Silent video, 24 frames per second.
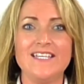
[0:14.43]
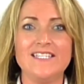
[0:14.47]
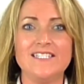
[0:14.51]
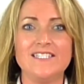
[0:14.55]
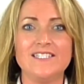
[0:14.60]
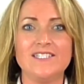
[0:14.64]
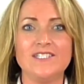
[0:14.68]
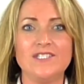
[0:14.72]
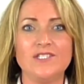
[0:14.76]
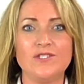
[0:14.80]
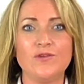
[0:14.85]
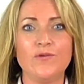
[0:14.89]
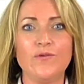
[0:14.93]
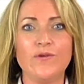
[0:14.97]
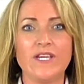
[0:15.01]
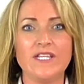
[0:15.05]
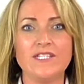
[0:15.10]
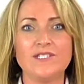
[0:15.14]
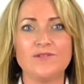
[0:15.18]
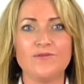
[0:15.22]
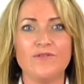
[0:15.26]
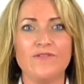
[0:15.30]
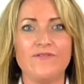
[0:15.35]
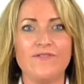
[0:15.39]
is
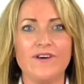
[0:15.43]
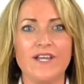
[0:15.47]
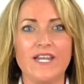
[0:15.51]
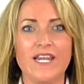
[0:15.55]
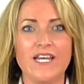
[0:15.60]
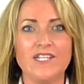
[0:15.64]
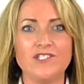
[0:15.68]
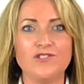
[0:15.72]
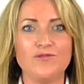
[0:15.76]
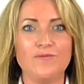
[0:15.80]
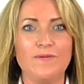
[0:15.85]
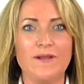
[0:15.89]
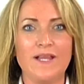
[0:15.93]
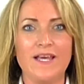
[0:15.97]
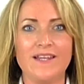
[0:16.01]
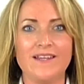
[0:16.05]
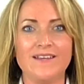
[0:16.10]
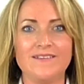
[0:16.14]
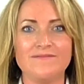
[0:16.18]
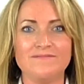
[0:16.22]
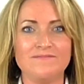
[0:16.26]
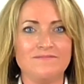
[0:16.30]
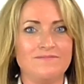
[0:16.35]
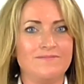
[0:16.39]
talking to a financial
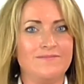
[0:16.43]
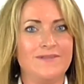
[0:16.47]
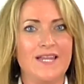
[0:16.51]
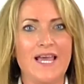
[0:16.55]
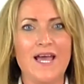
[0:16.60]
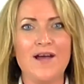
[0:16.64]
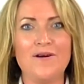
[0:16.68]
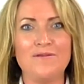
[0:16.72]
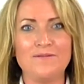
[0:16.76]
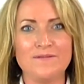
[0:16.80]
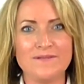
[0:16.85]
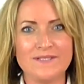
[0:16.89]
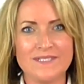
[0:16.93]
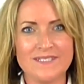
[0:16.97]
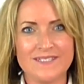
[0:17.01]
planner now.